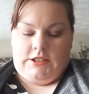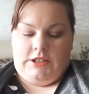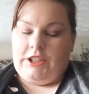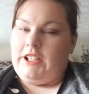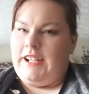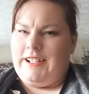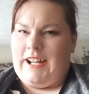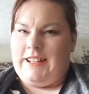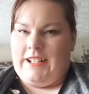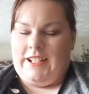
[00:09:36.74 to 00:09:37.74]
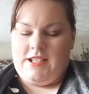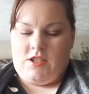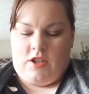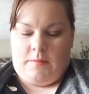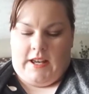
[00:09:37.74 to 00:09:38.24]
Looking at it, I think it's
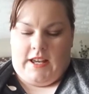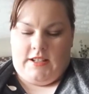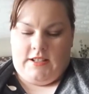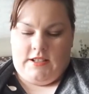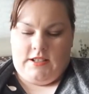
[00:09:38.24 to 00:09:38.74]
going to be